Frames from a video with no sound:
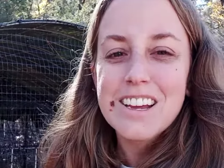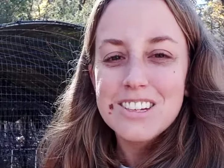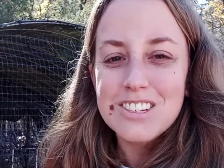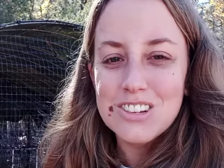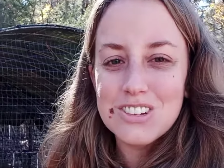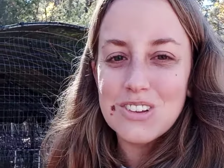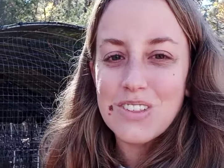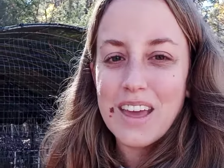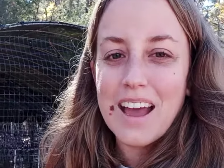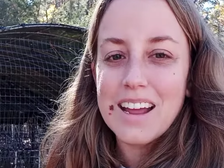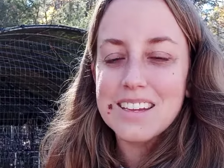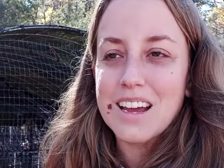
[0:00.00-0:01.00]
to do
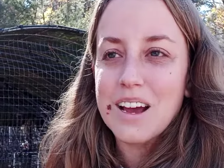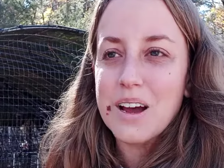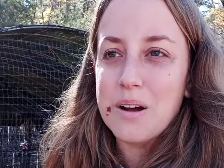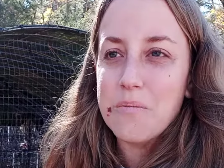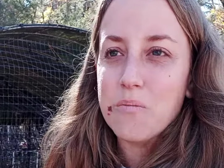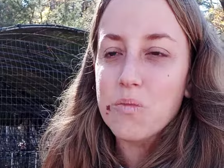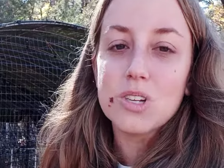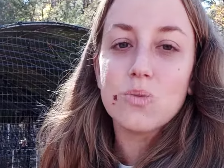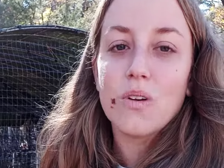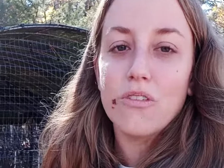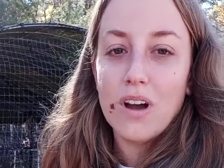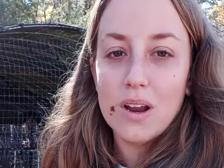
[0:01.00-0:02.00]
that, um, which
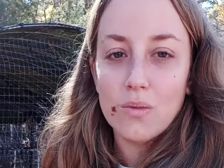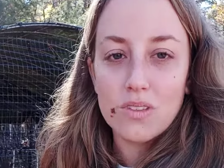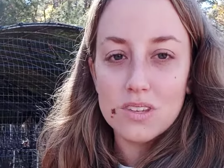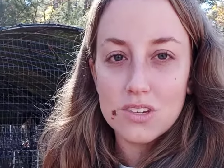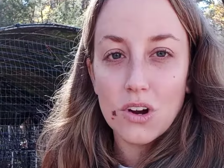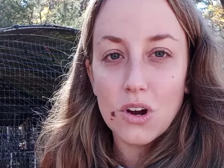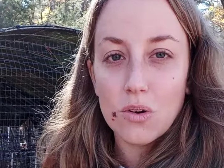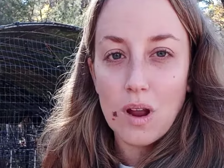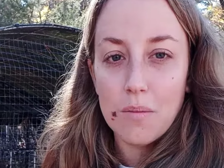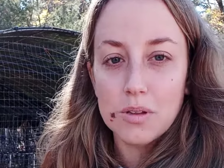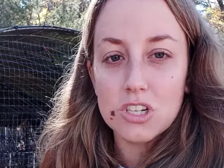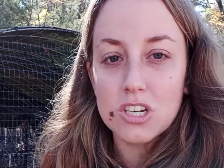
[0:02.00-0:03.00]
we're fine with. These are her
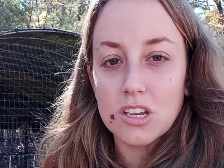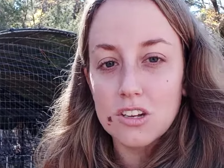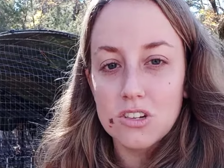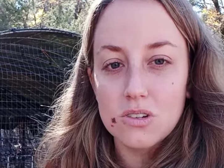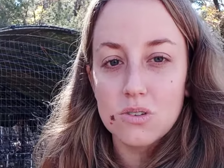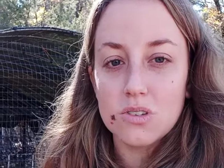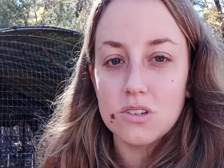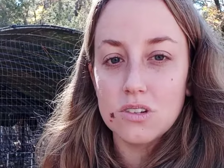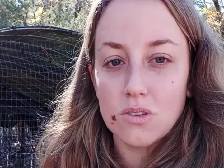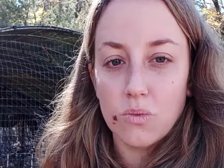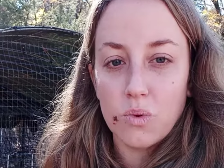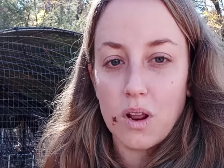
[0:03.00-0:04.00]
rabbits. She can choose to
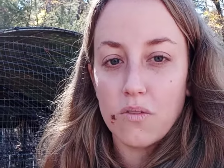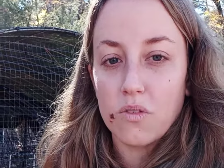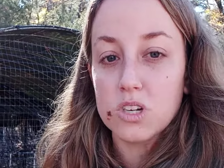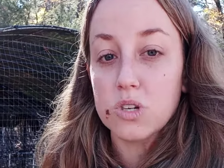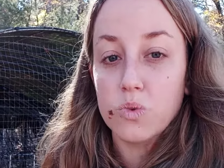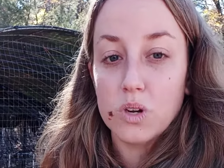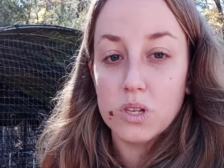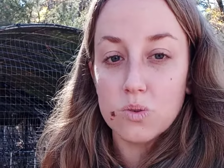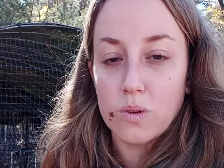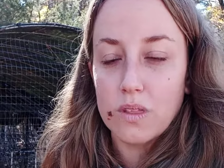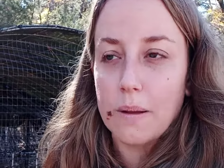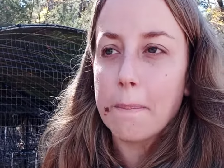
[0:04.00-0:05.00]
do whatever she wants
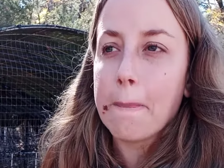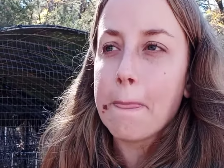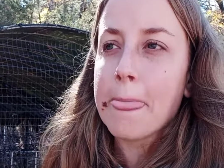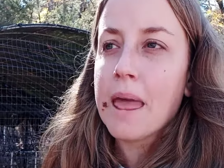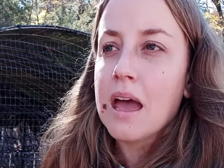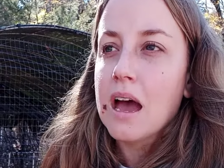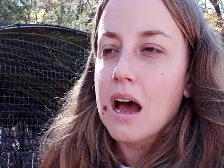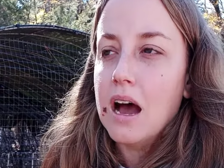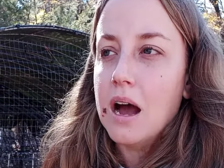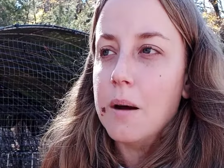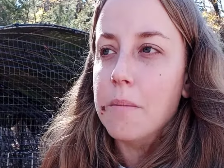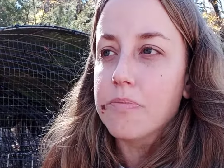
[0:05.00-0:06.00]
with them.
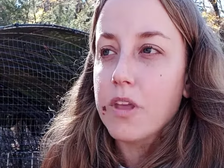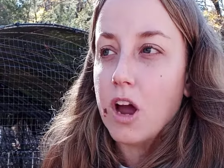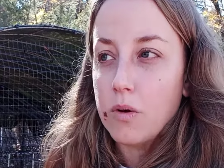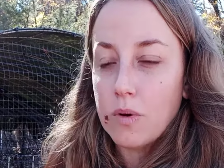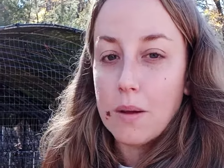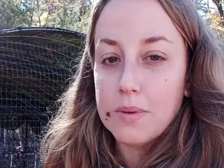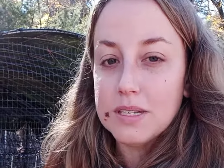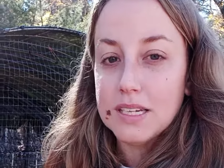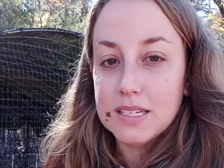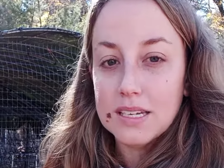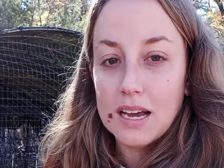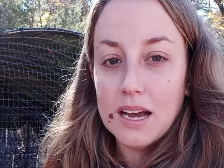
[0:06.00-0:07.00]
Um, our rabbit did
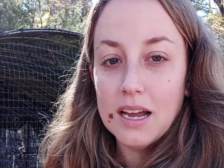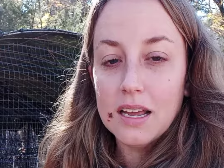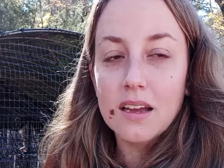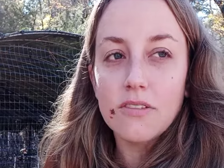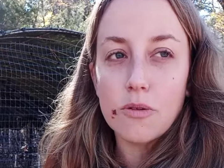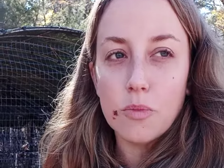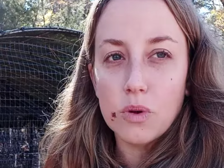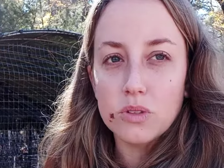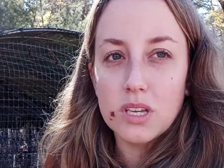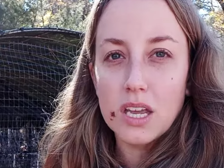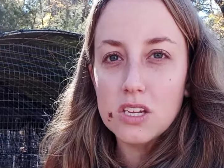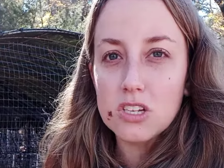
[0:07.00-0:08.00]
die from old
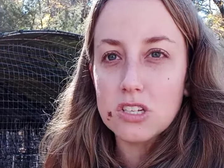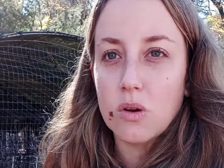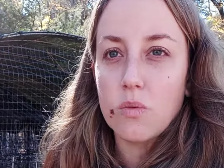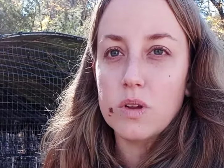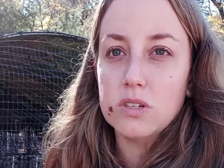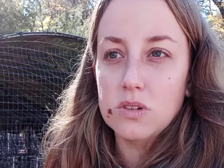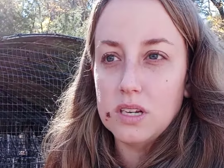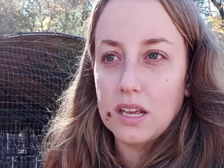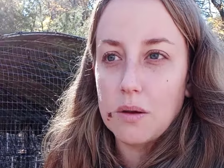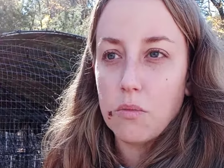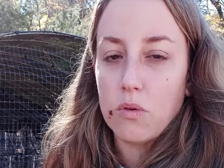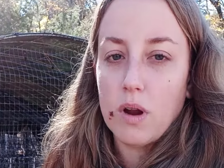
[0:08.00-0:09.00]
age, so we do need to
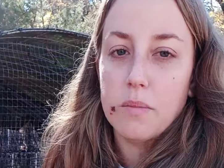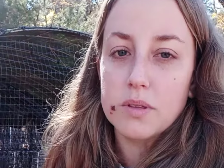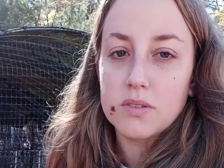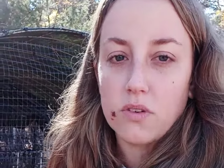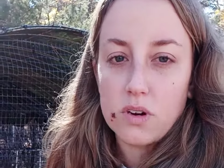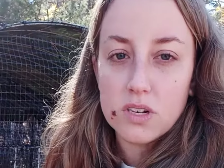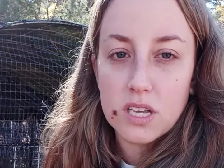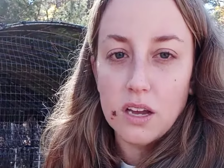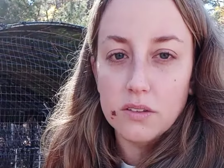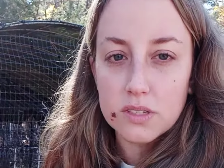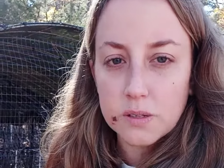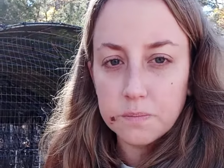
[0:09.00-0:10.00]
get more rabbits for ourselves